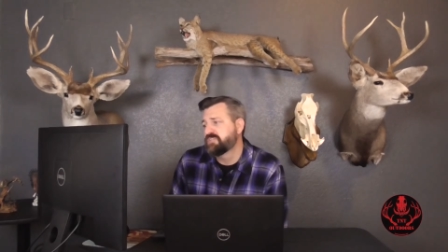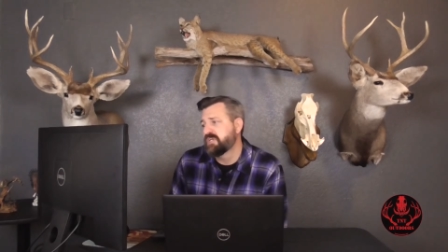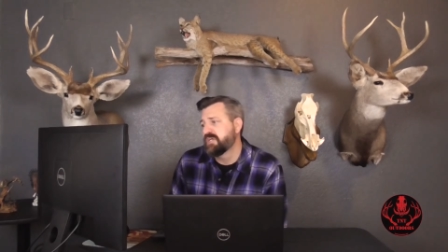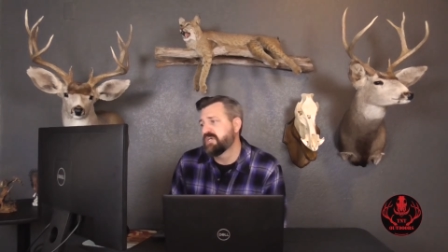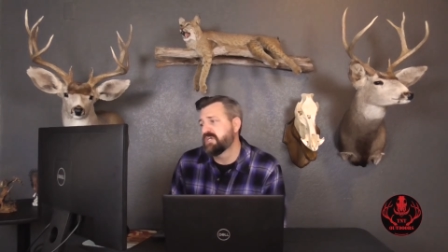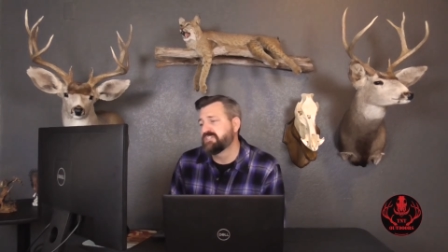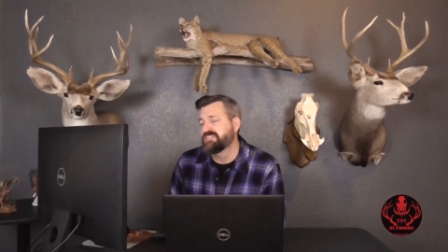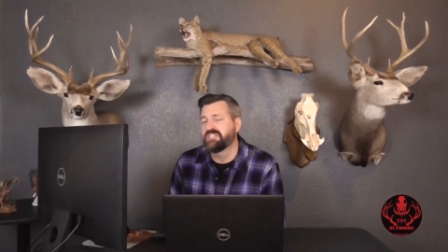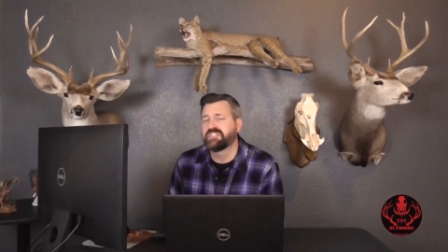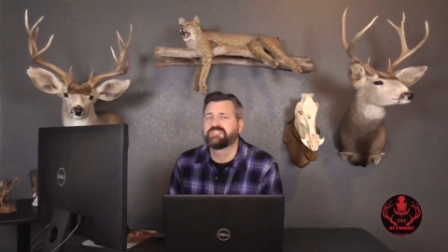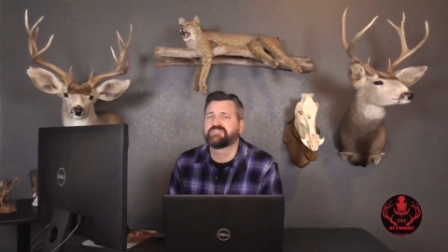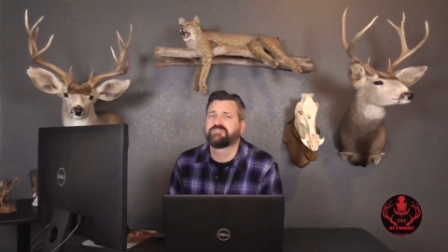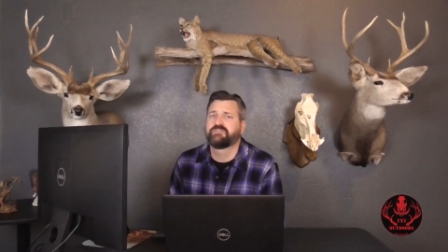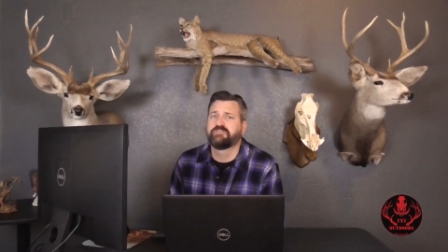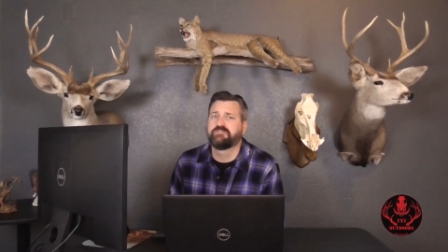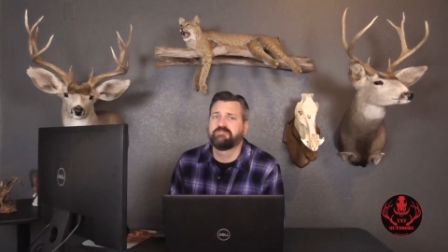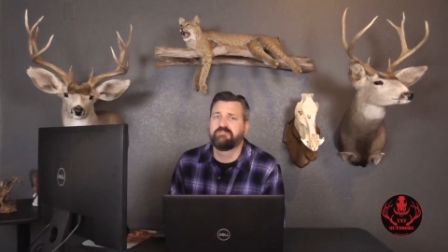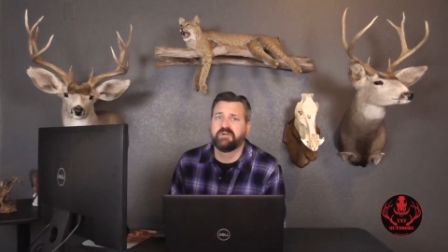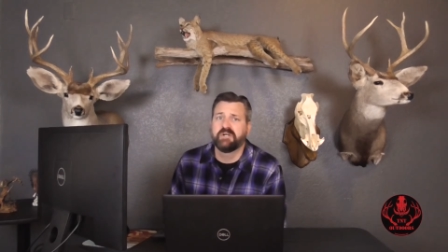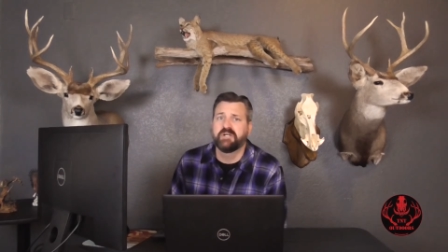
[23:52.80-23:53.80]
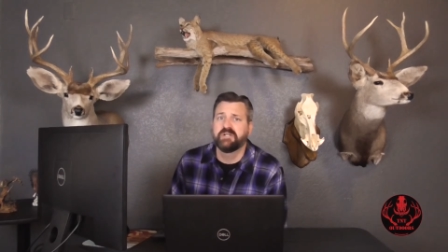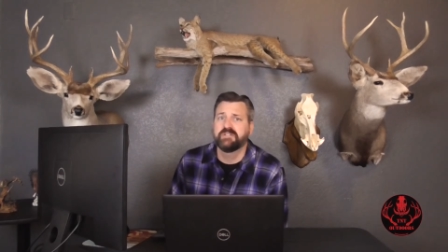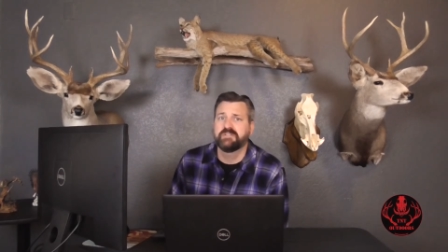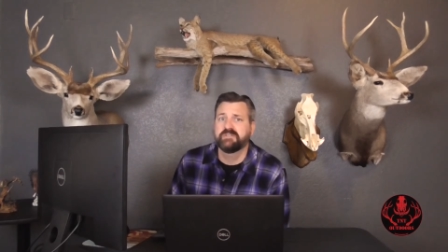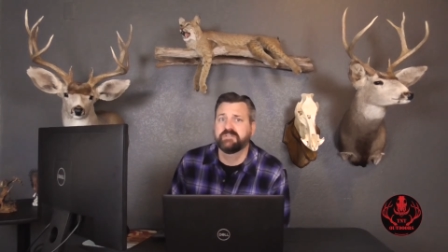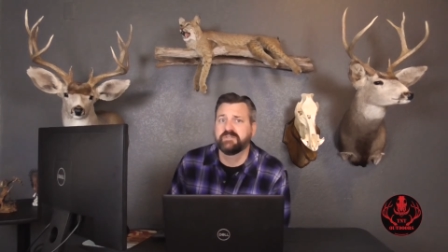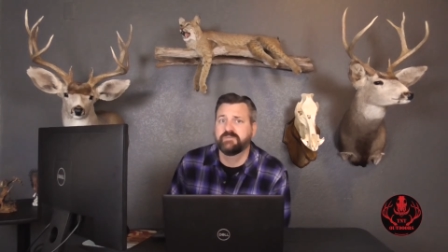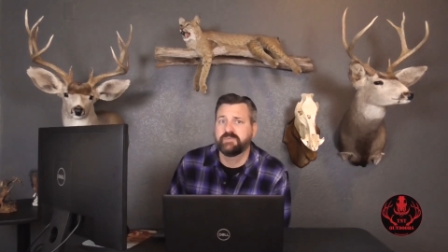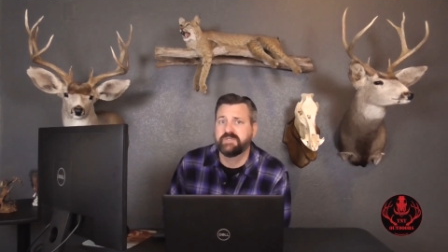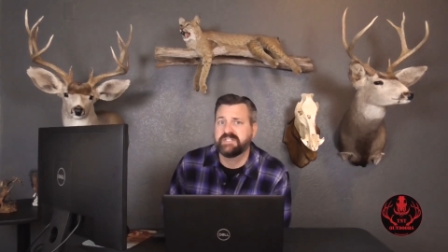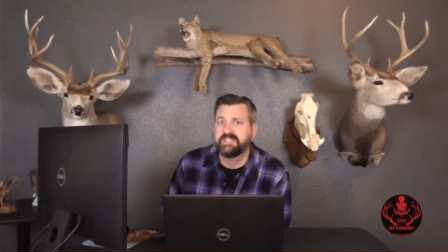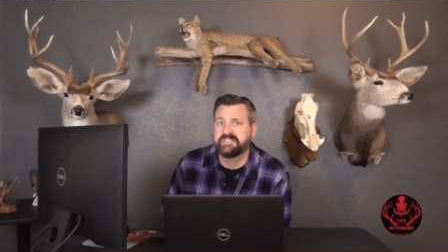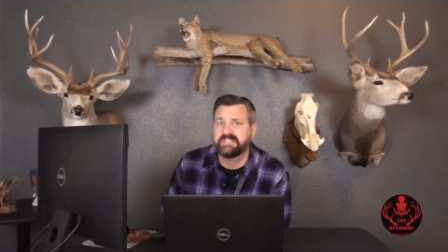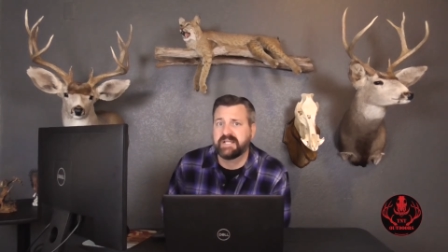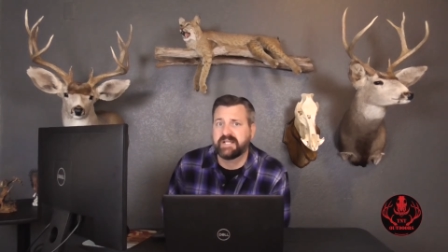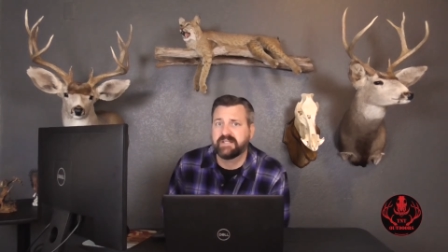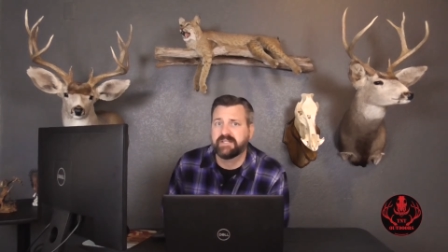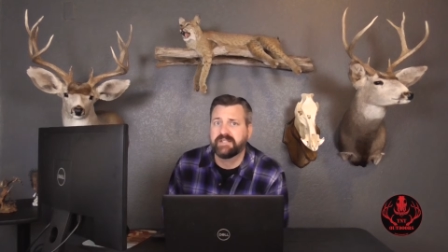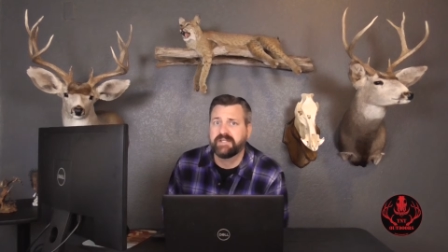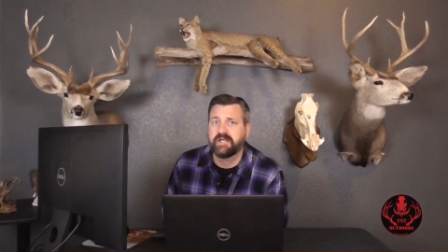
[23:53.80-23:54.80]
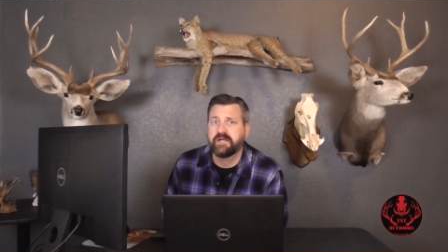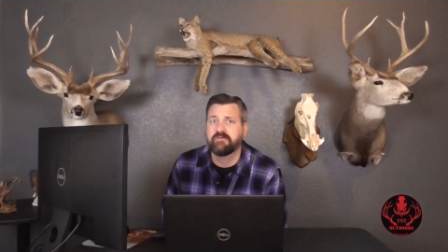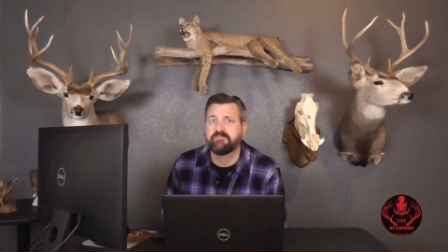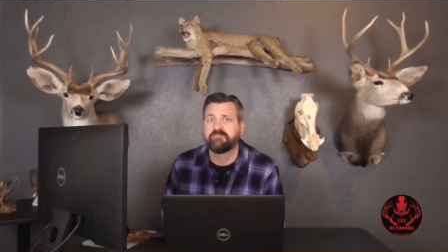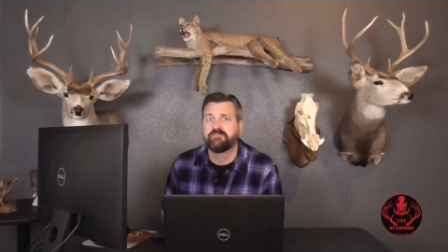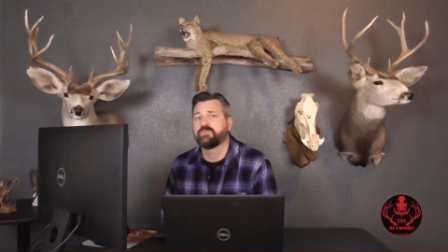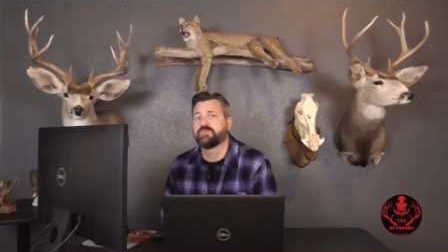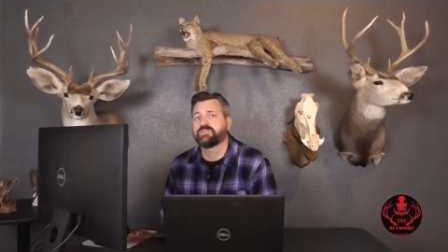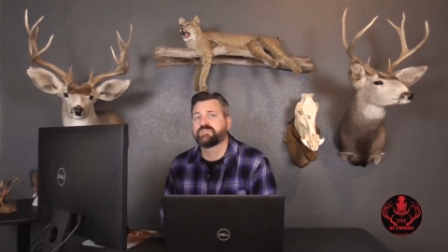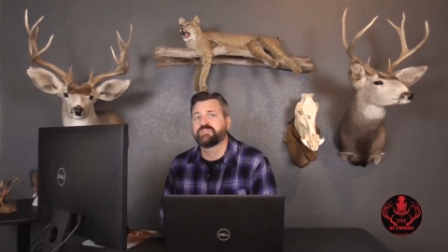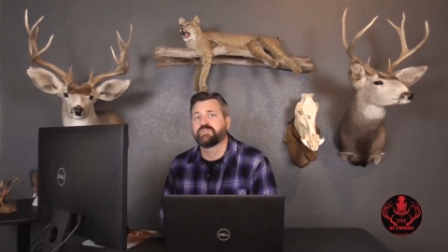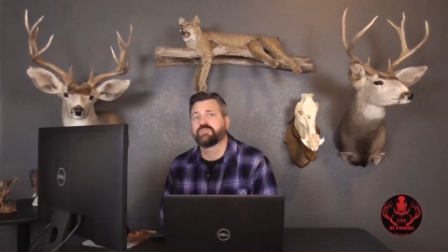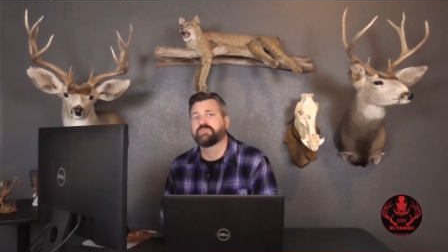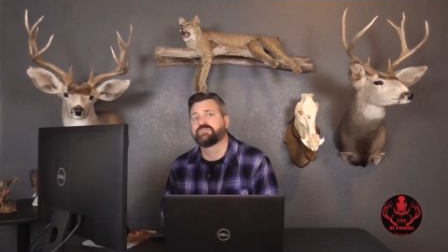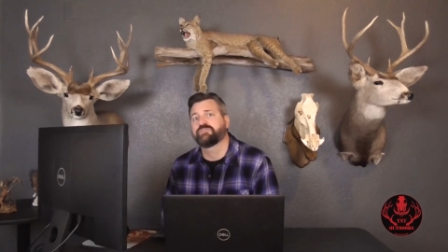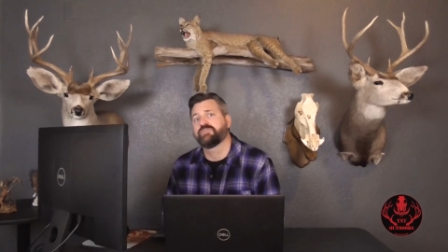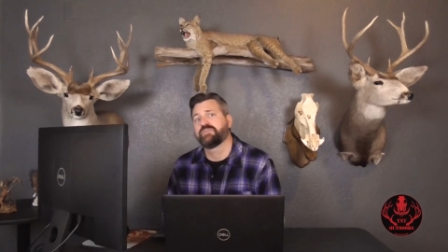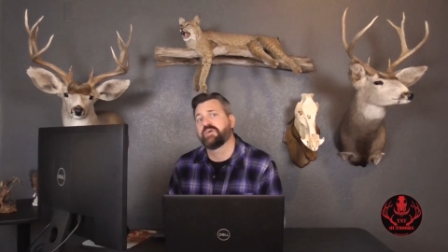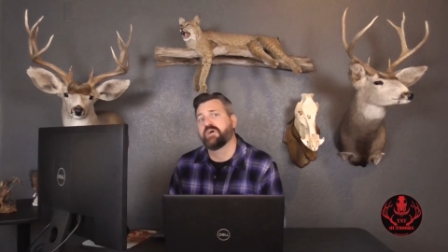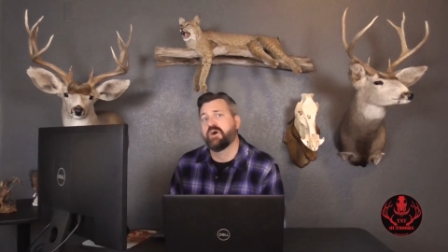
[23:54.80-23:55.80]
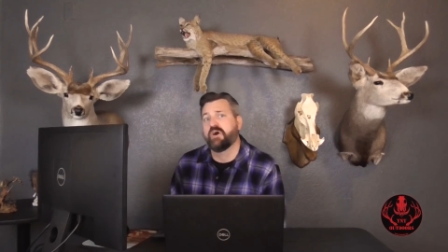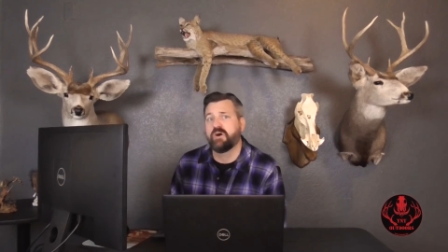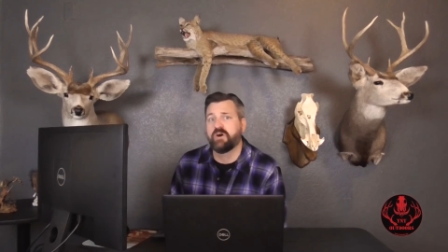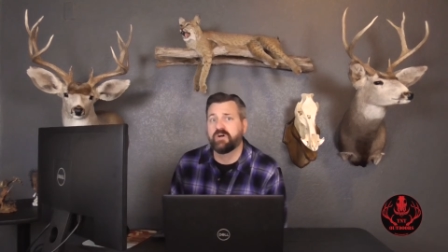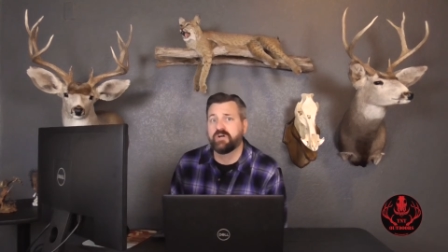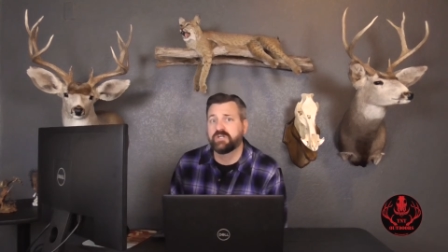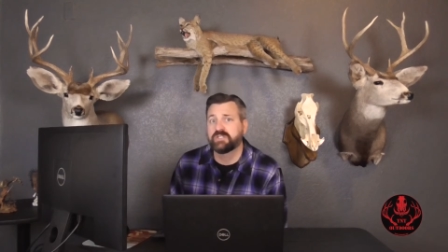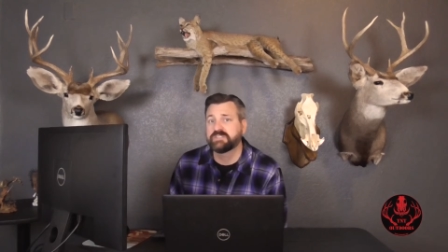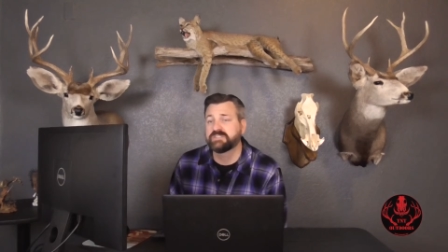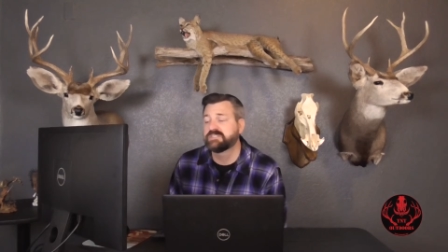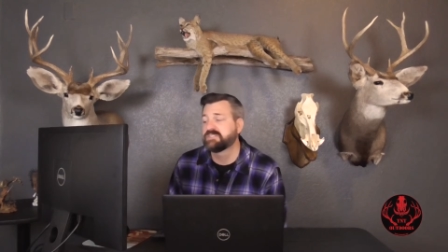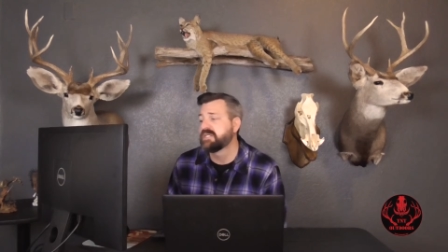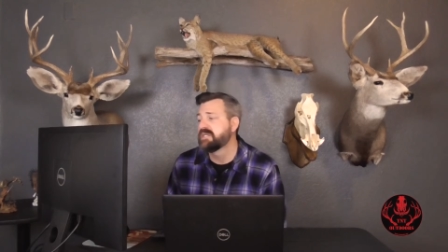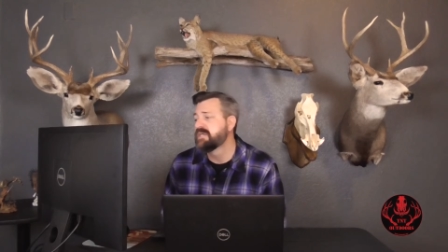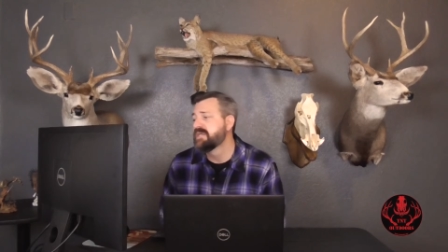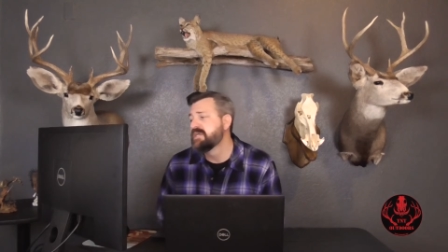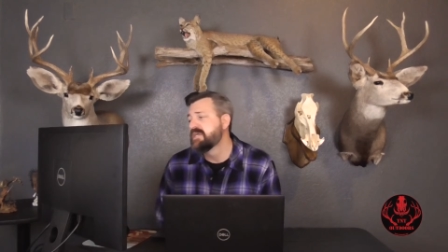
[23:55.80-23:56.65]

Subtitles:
just for fun, we tallied up the results for the hogs.